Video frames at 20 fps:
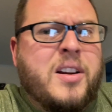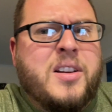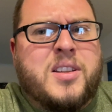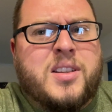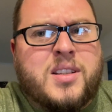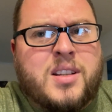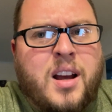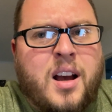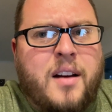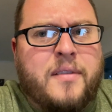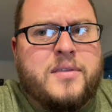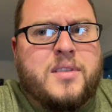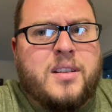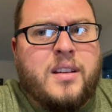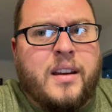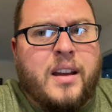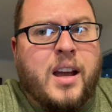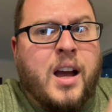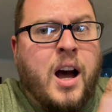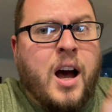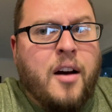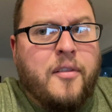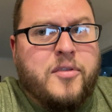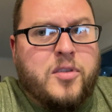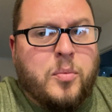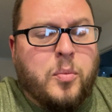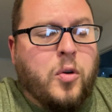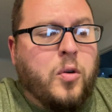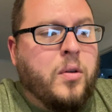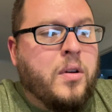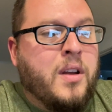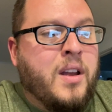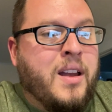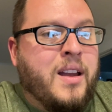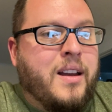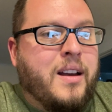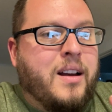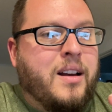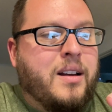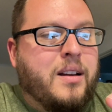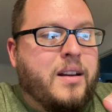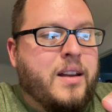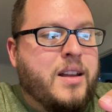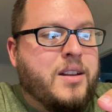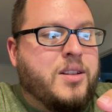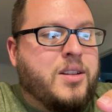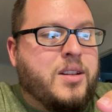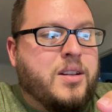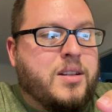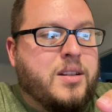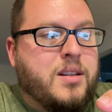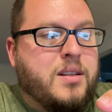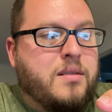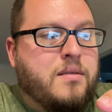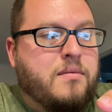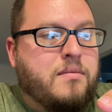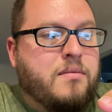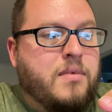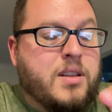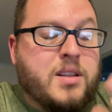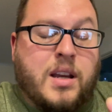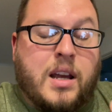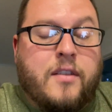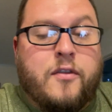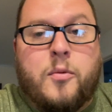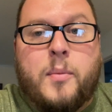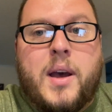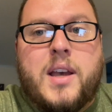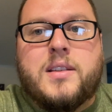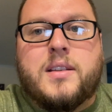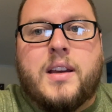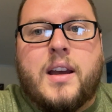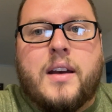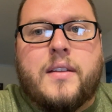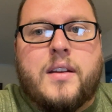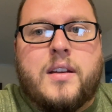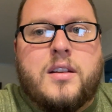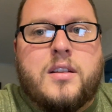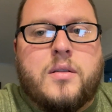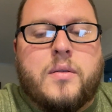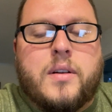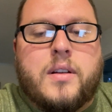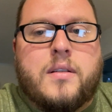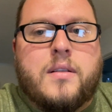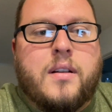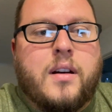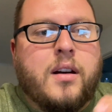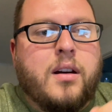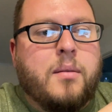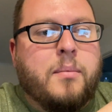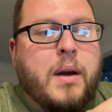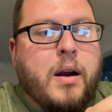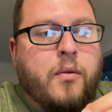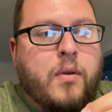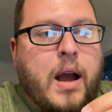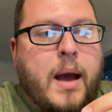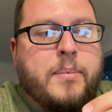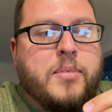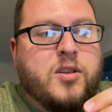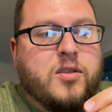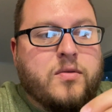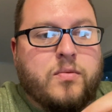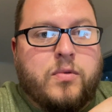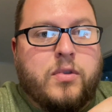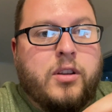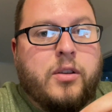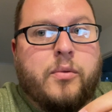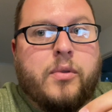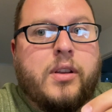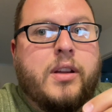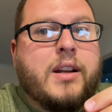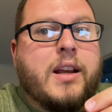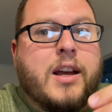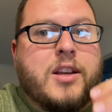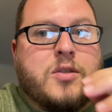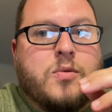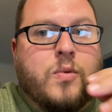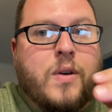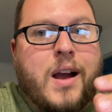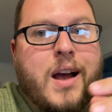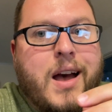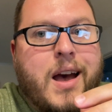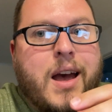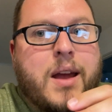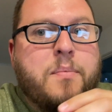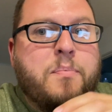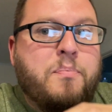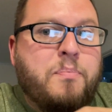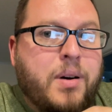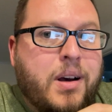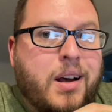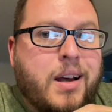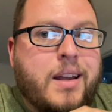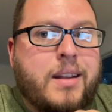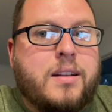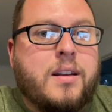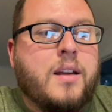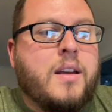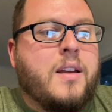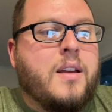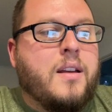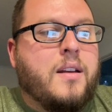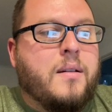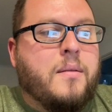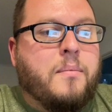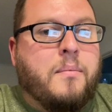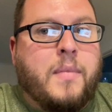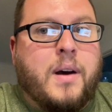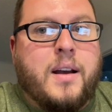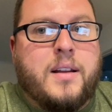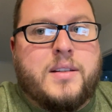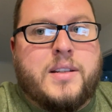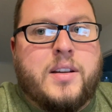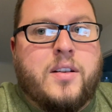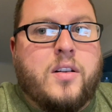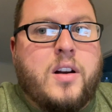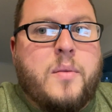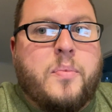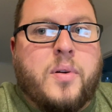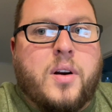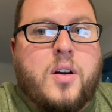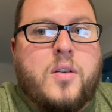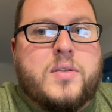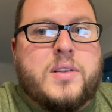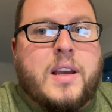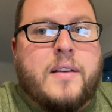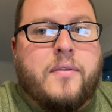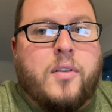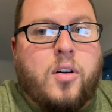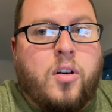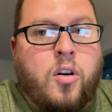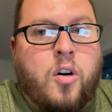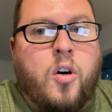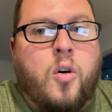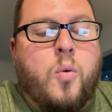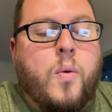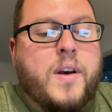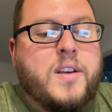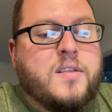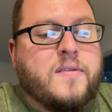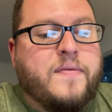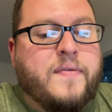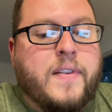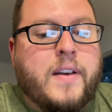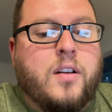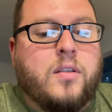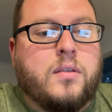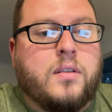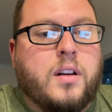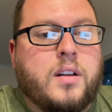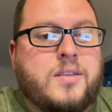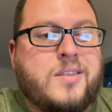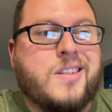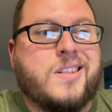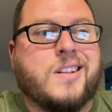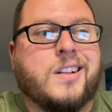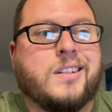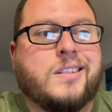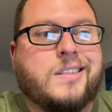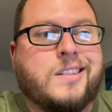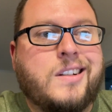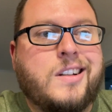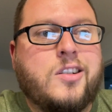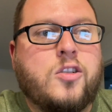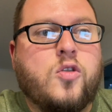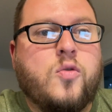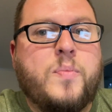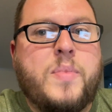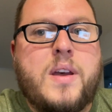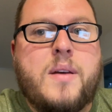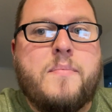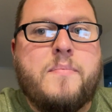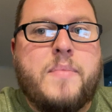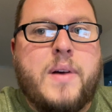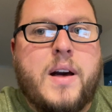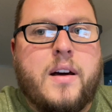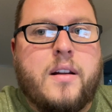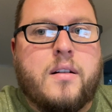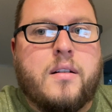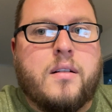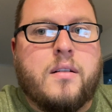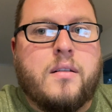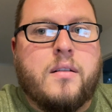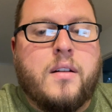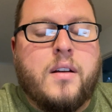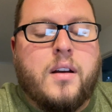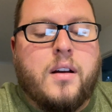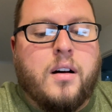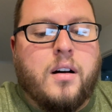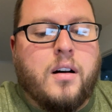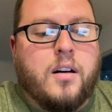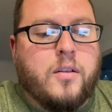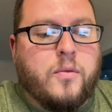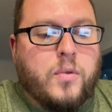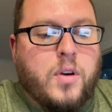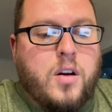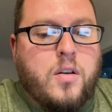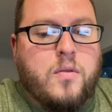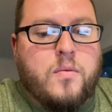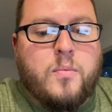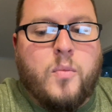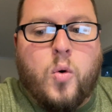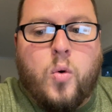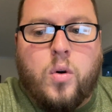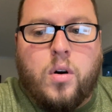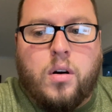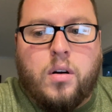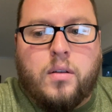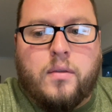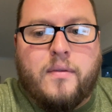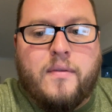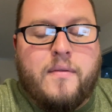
soft and comfortable. It's kind of amazing how they do it. My Raptor's really, really nice ride, but my TRD Pros have always felt just a little bit better on road, more